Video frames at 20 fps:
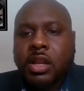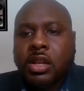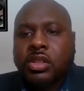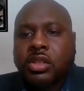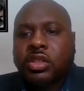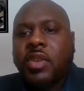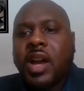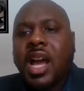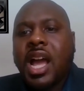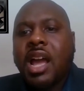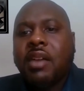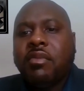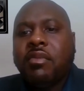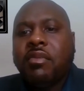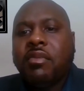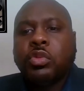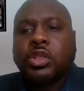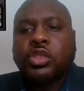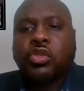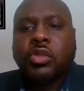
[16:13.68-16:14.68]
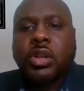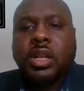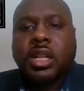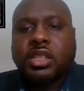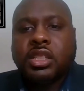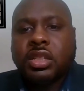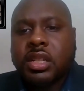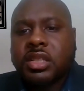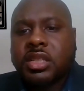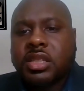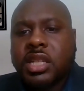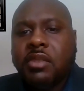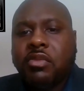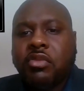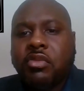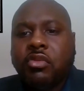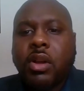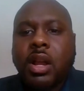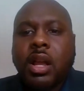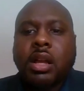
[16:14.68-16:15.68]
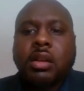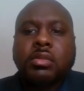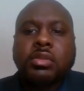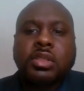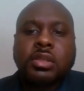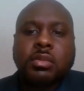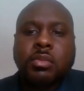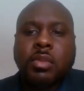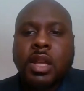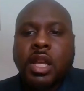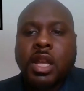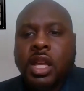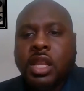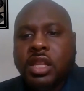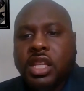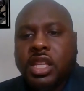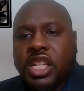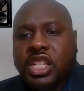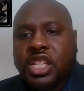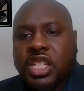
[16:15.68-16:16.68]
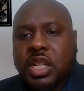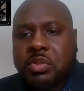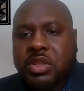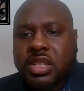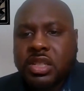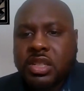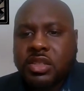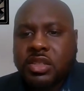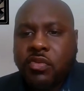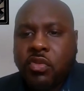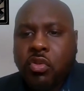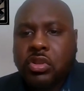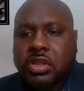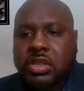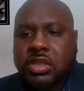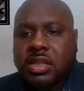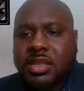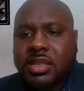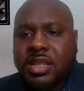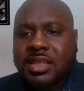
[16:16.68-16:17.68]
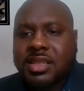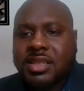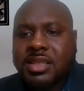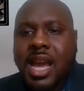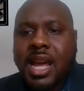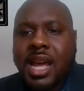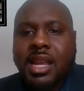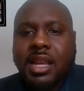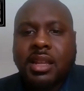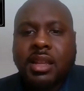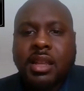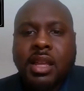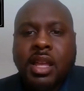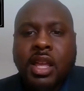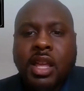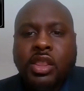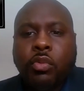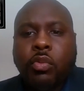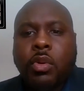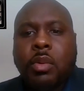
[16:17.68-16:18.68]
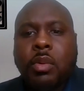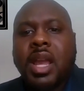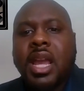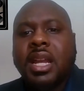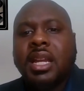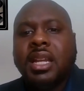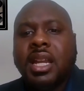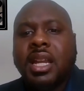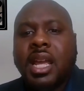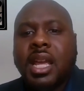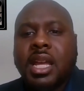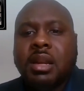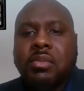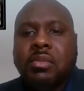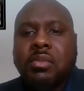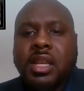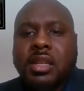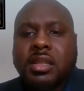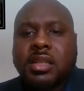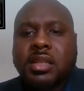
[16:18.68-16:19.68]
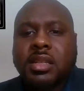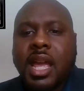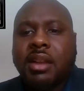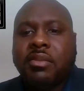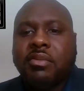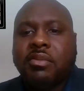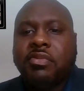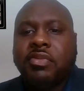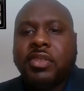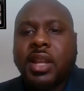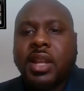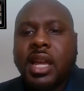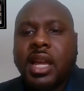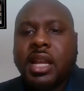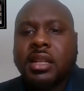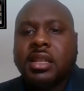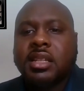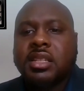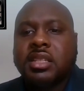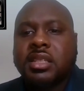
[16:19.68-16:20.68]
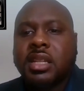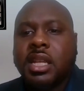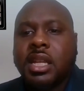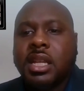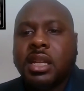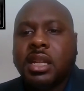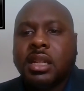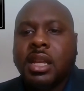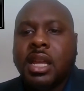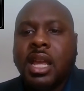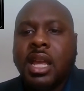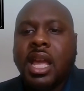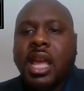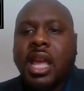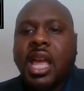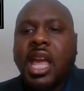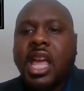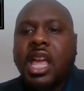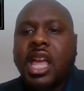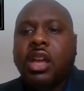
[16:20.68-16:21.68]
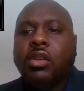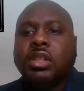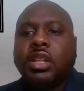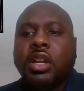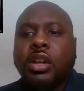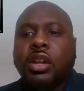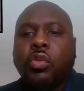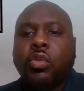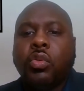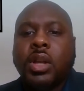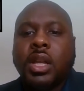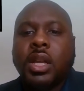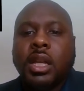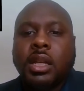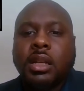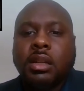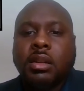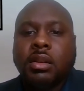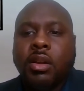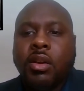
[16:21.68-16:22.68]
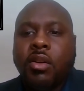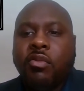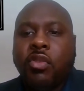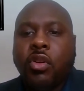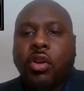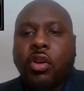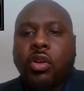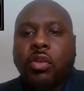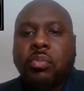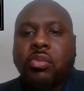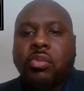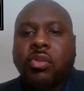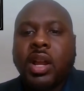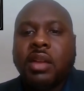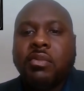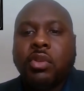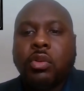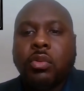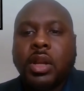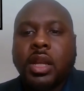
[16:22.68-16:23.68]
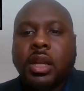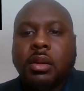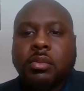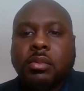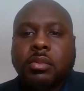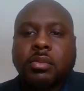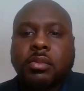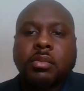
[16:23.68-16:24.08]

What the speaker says: Survivors retreated to the safe grounds. The Egyptians' forces ecstatic. The remaining enemies had fled the scene, hailed their queen for her bravery.